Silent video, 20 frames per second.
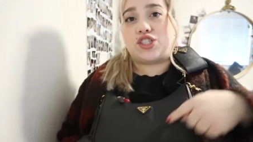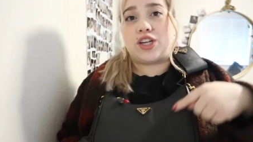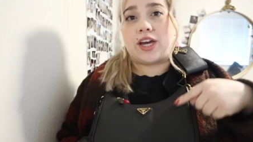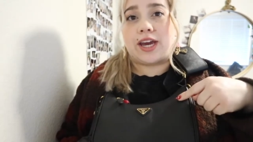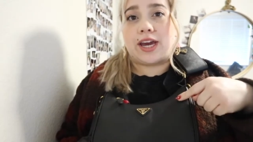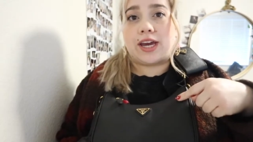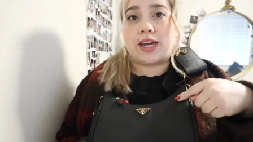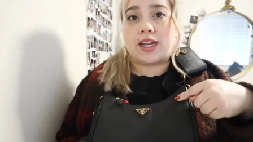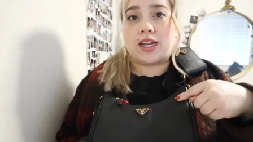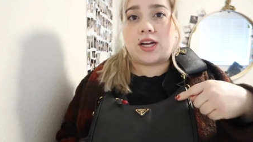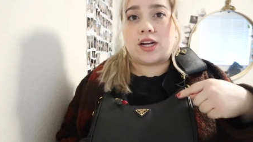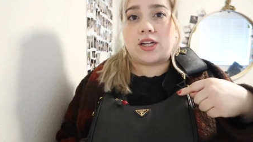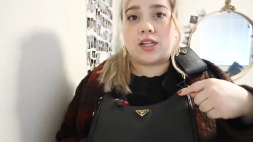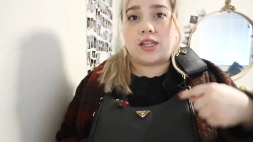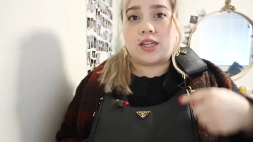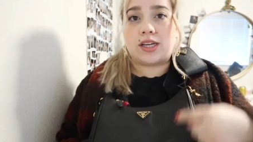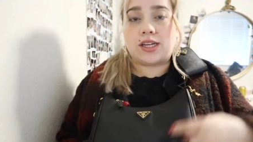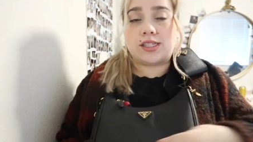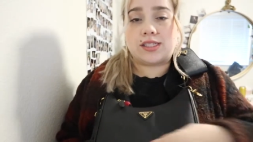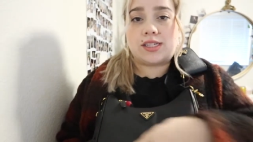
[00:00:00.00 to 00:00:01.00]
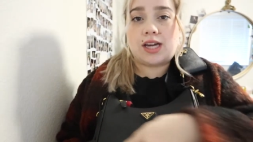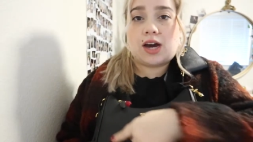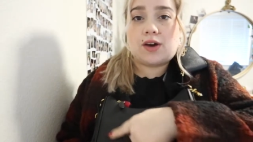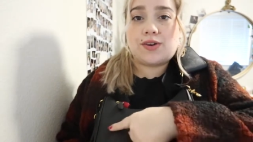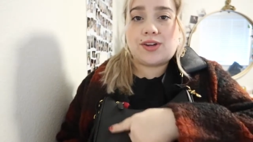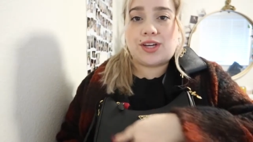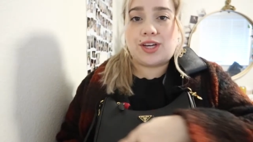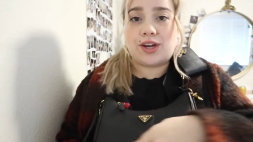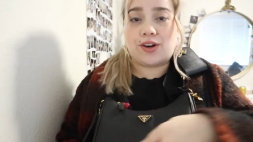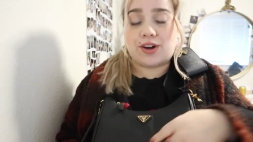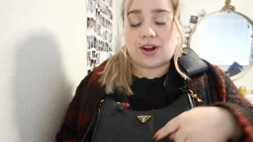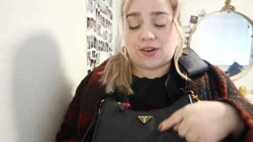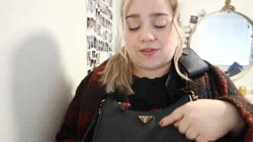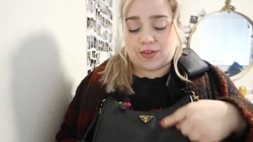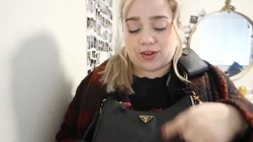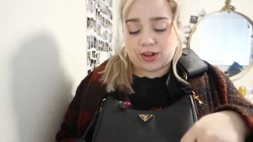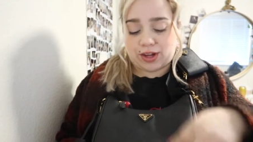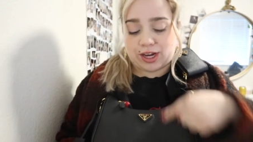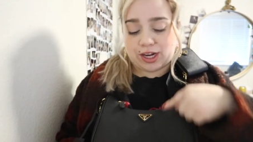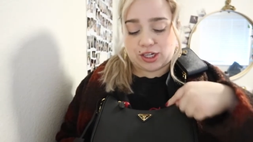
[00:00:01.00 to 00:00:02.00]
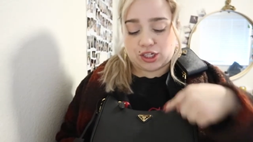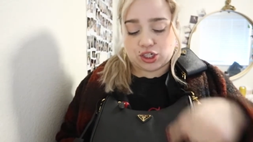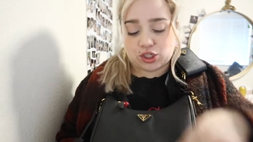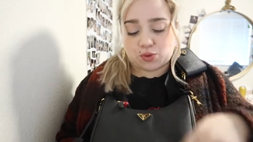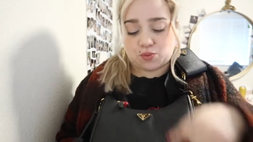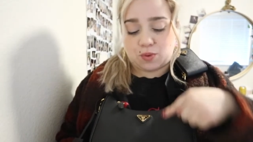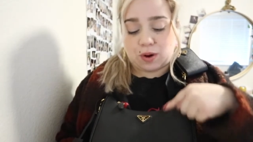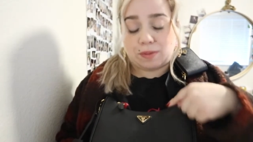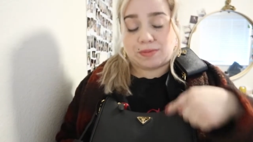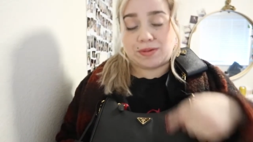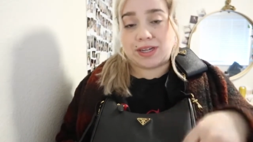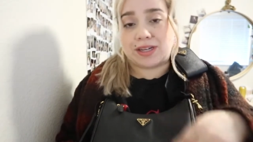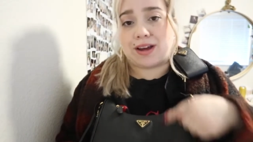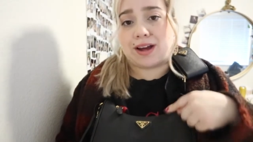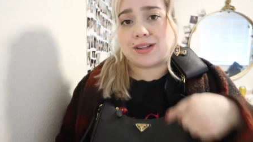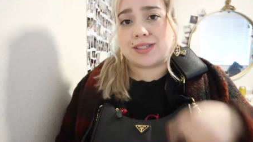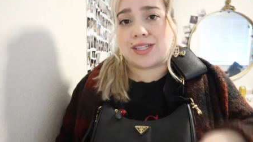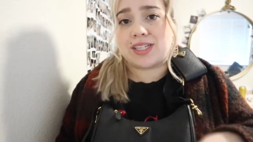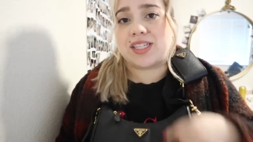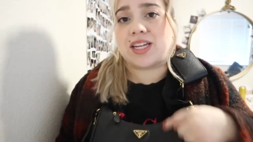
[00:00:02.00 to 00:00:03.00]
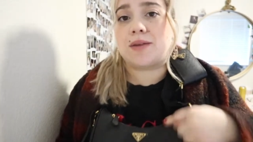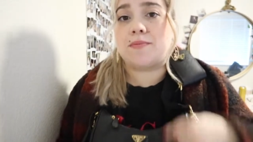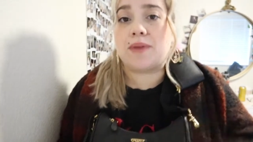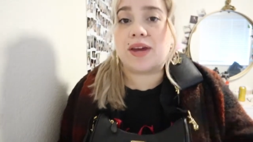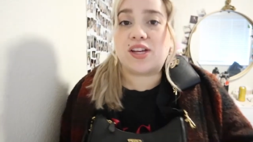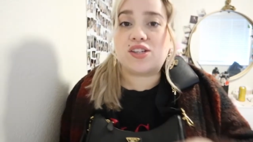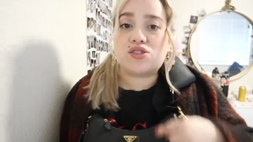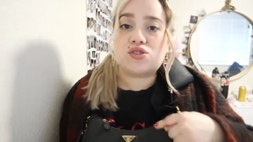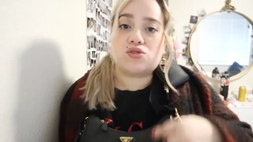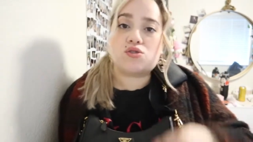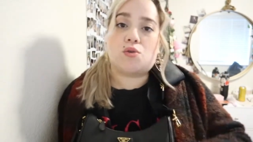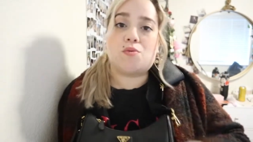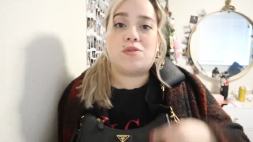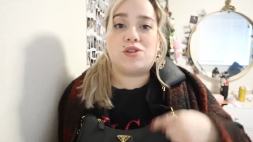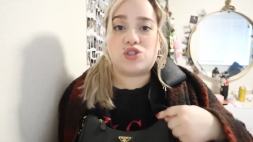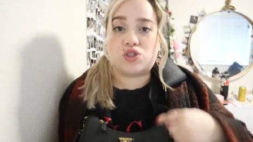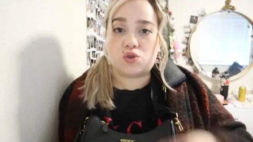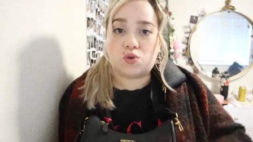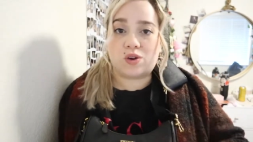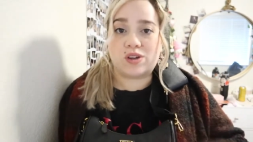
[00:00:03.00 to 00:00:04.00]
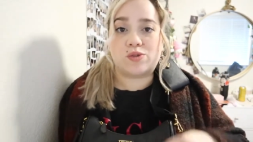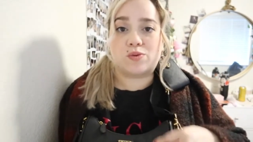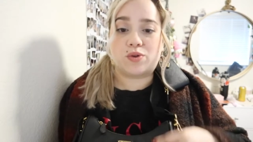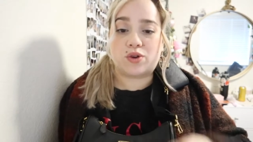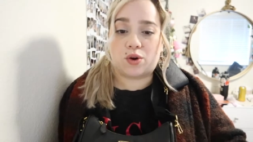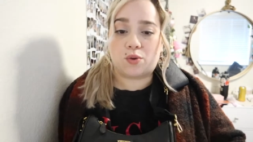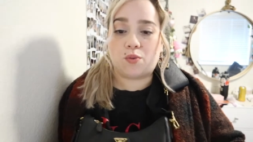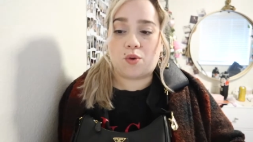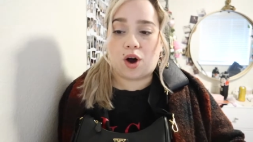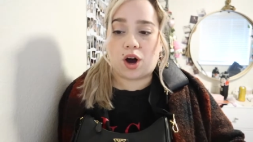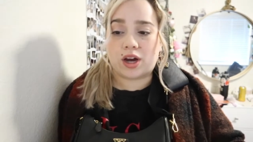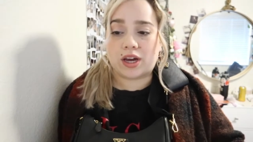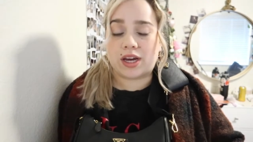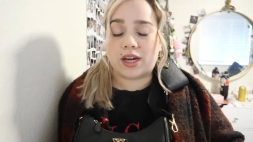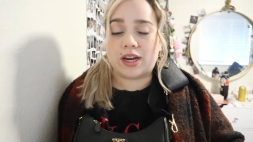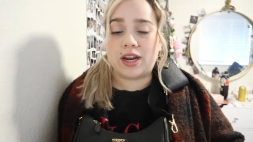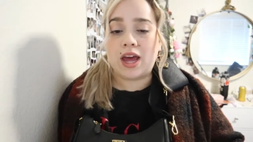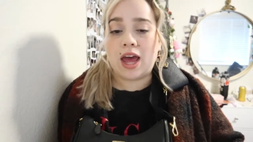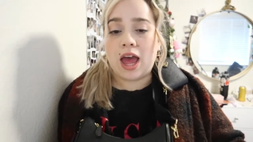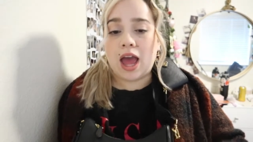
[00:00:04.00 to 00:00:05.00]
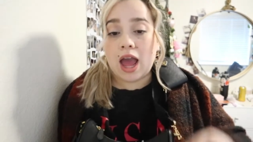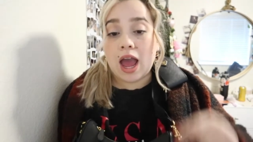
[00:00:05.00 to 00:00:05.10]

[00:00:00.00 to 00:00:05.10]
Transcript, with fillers: Chain clings down here and I feel like it just rubbed against us and it makes so much noise when you're walking.